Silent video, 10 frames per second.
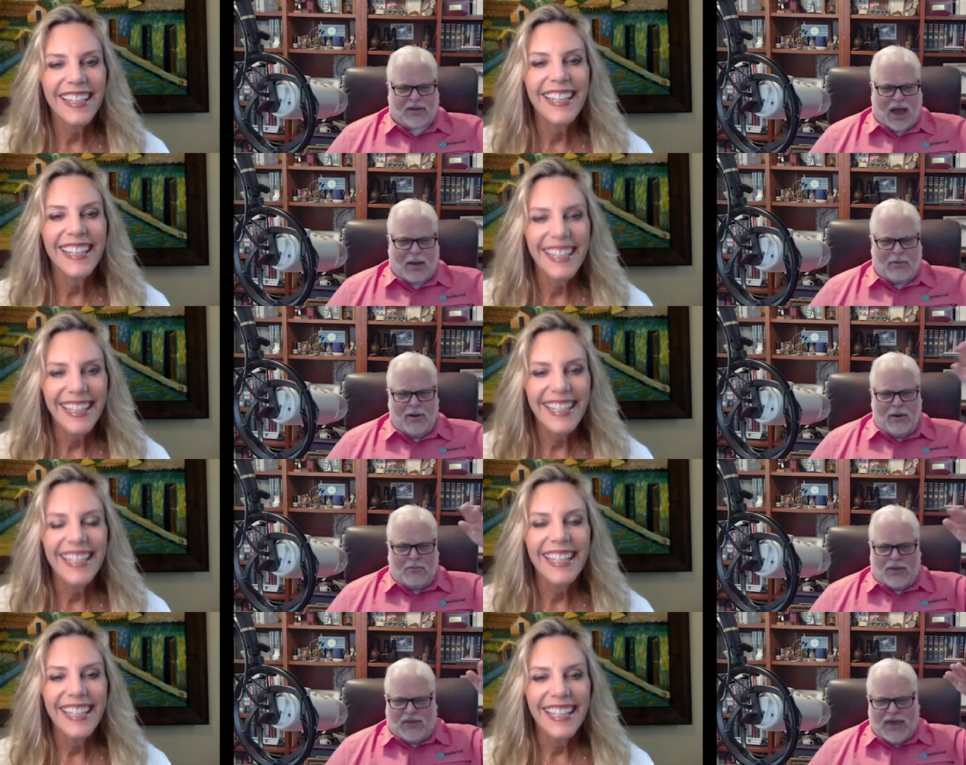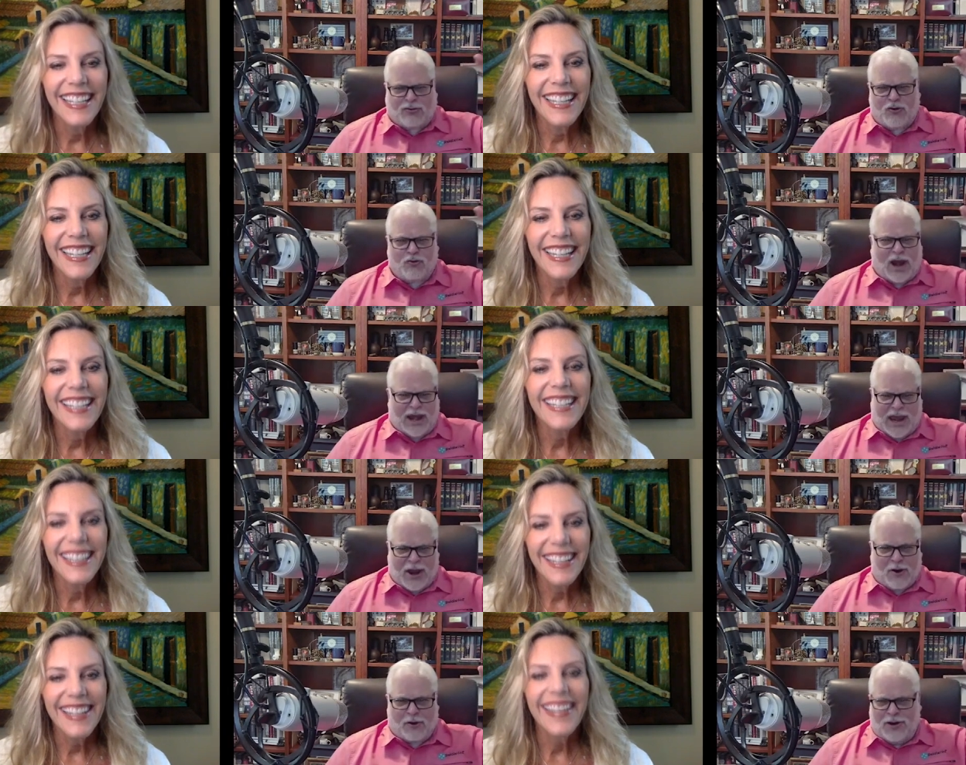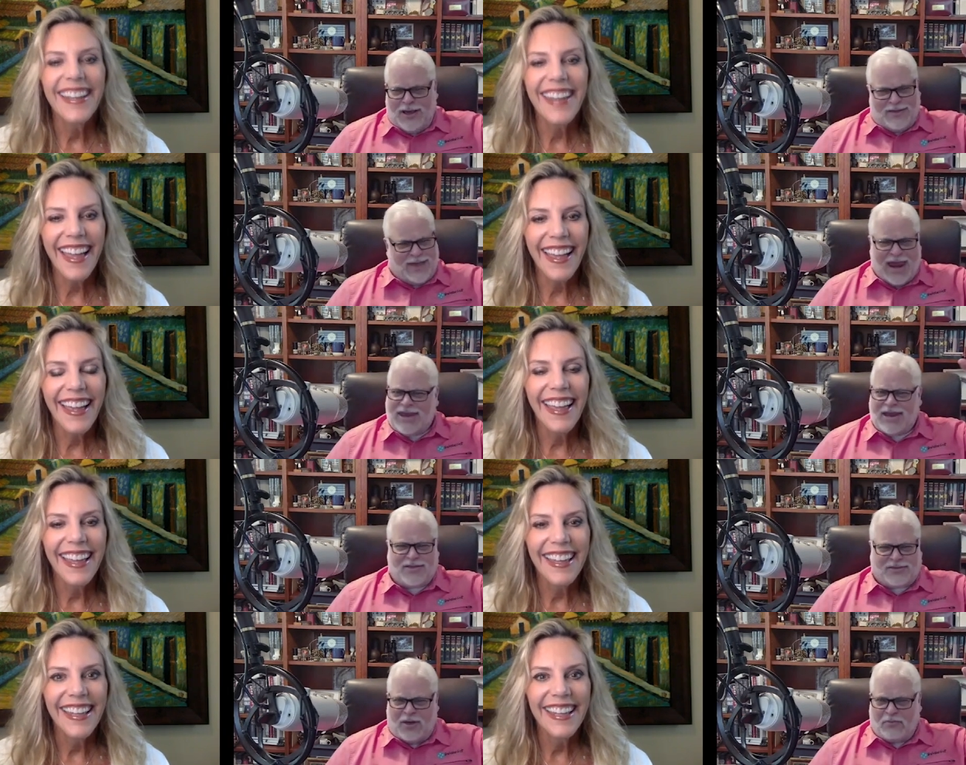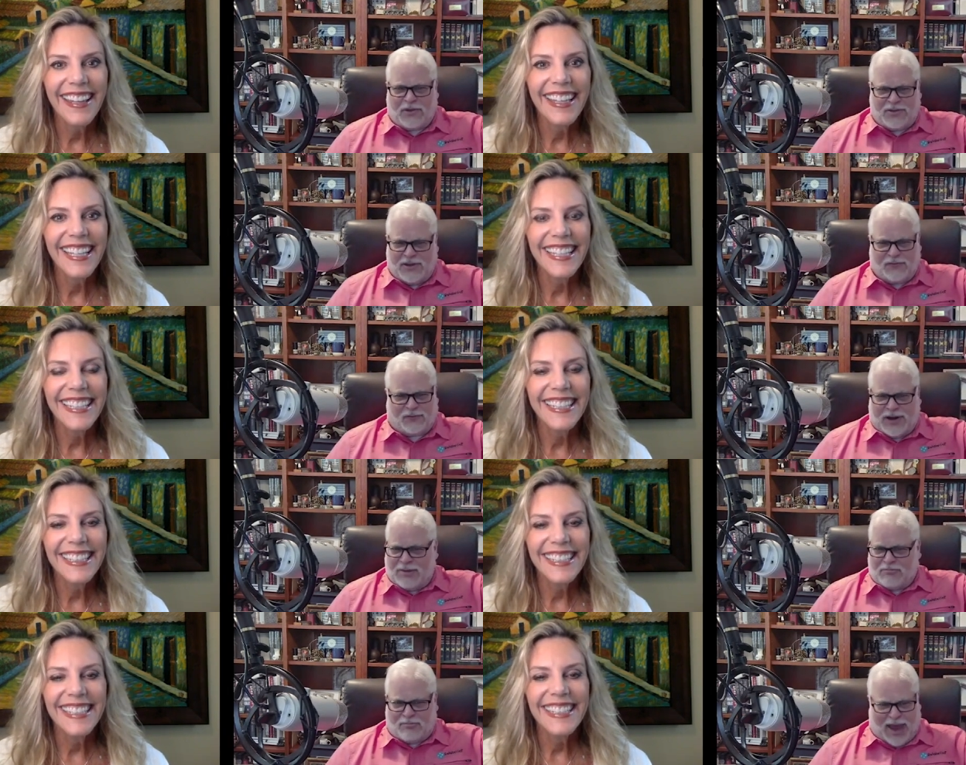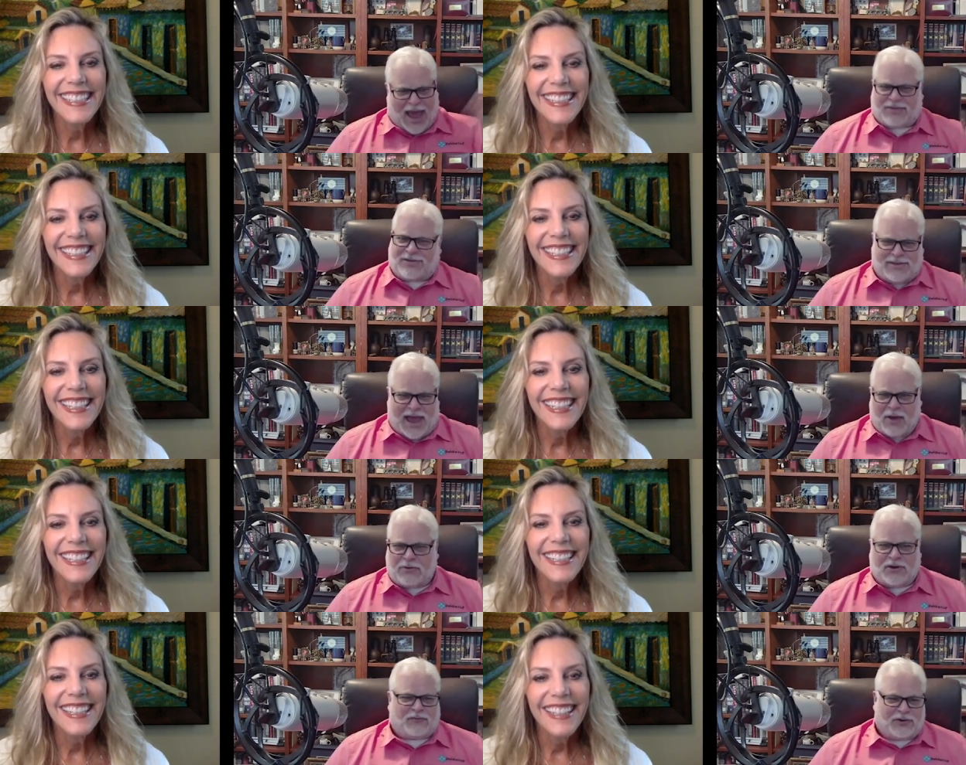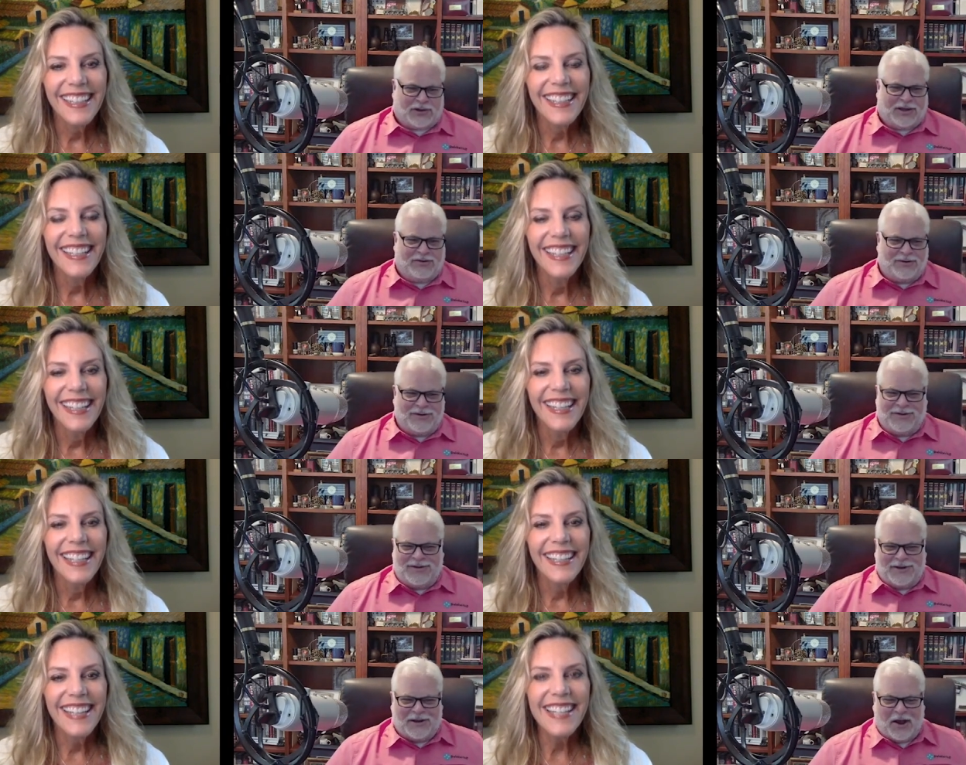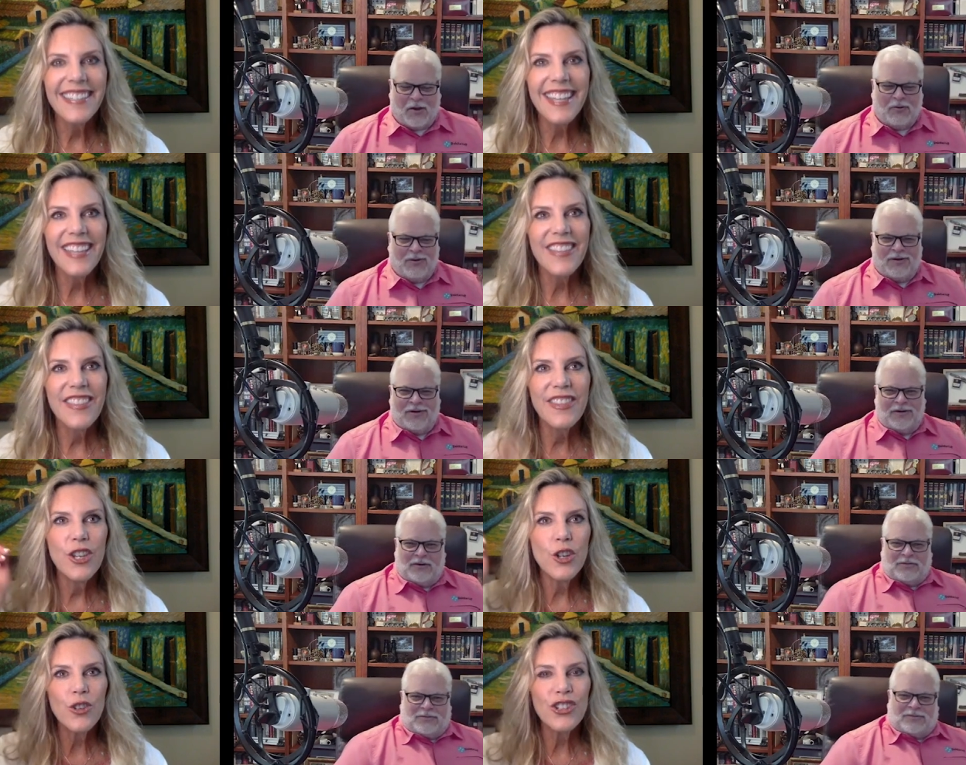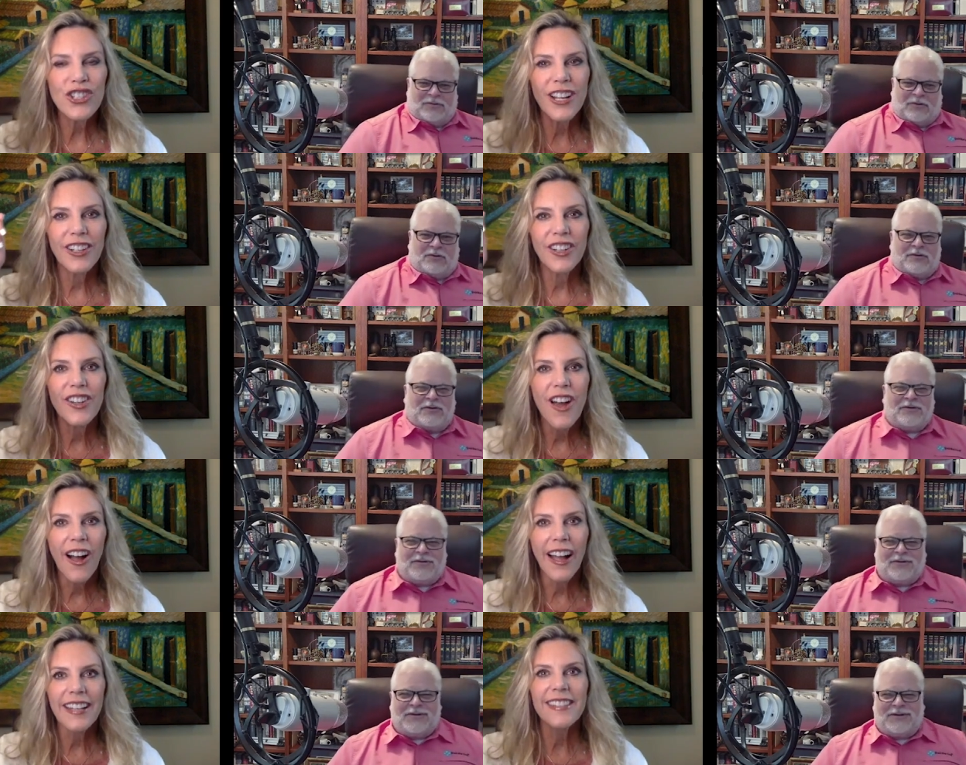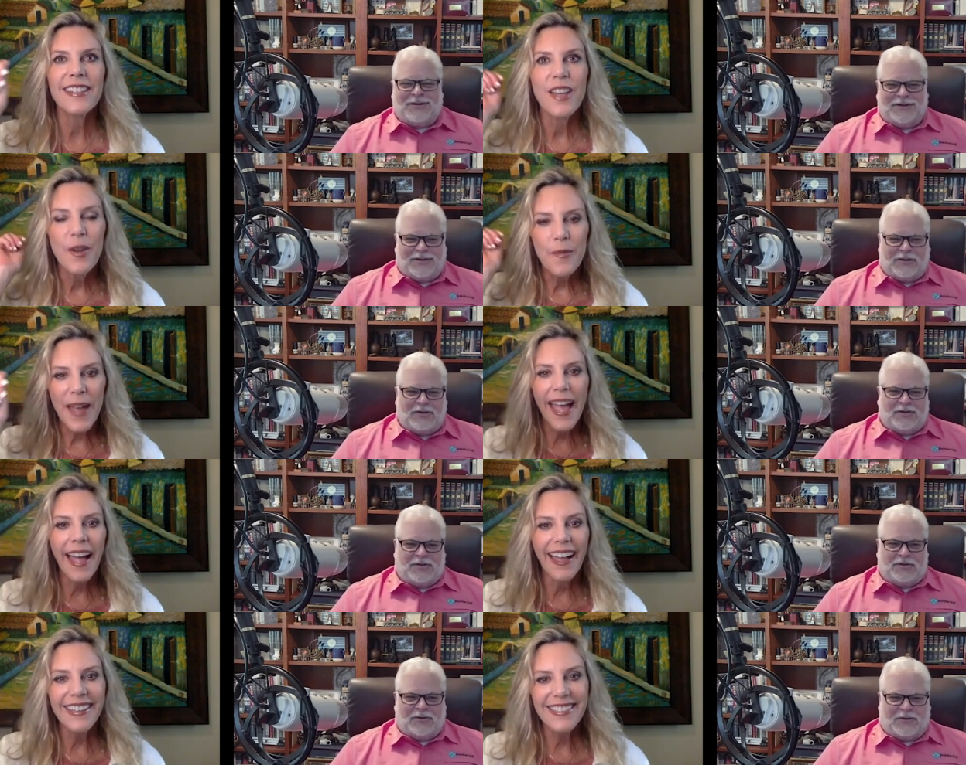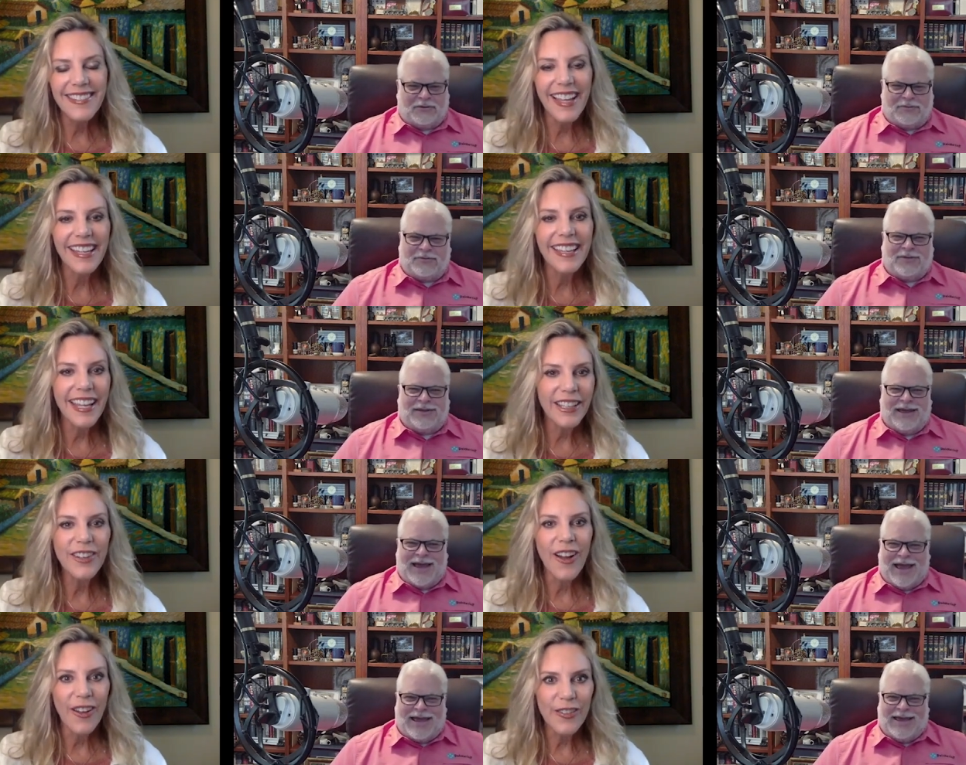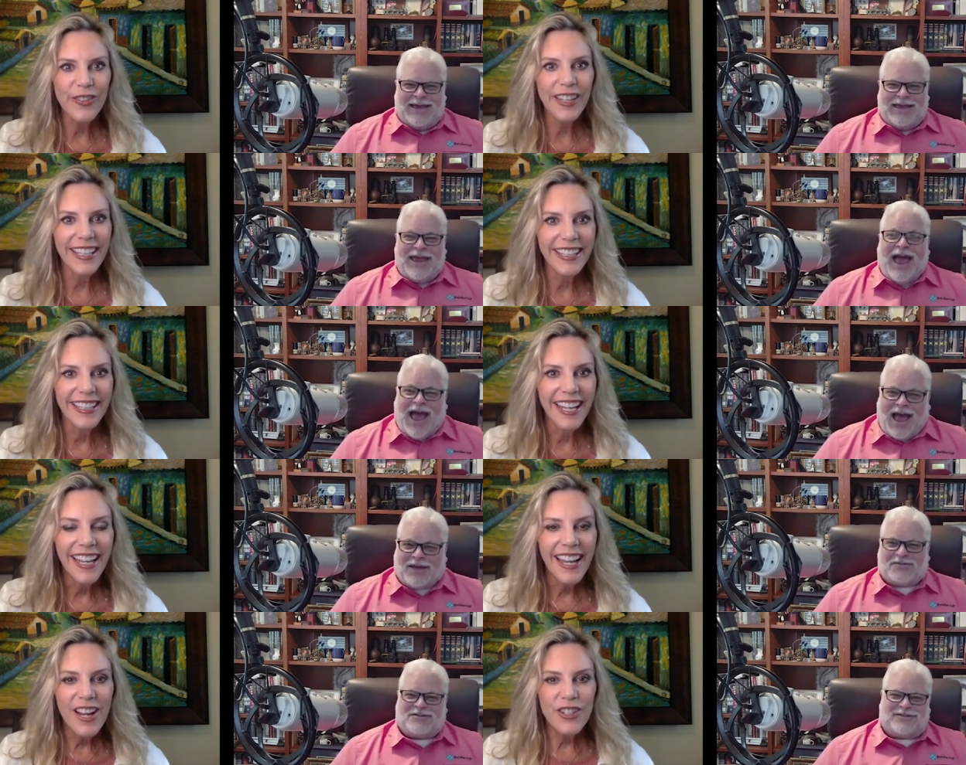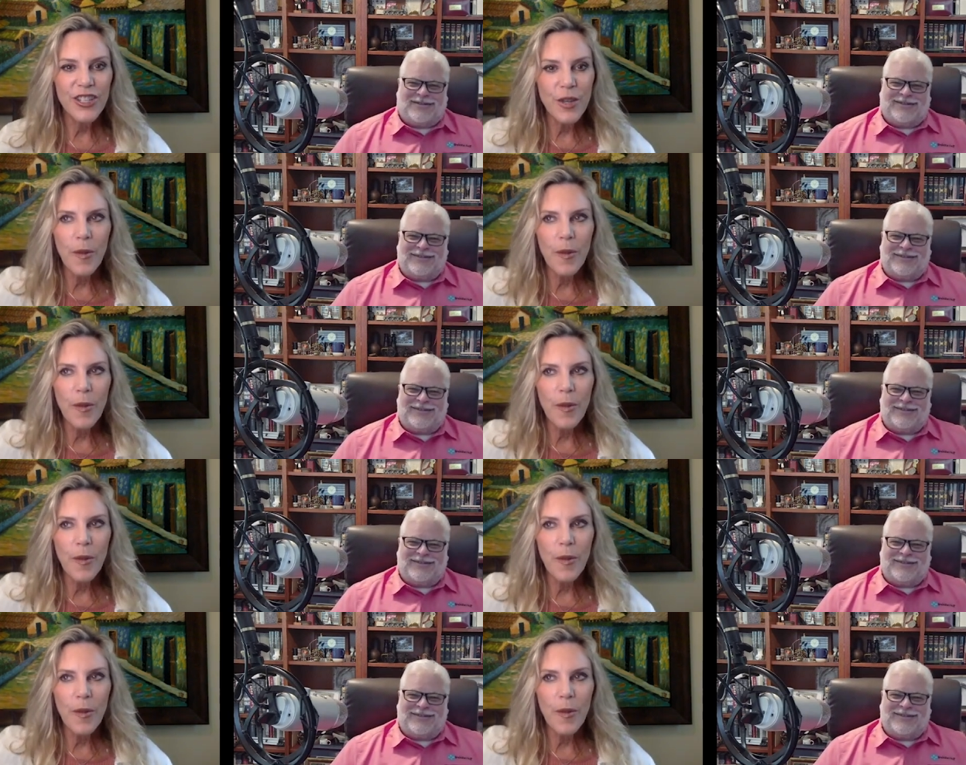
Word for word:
Speaker 1: up. But these two right here, they did something different and passed it down differently.
Speaker 2: They know? said, You shall not pass like Gandalf is yes. the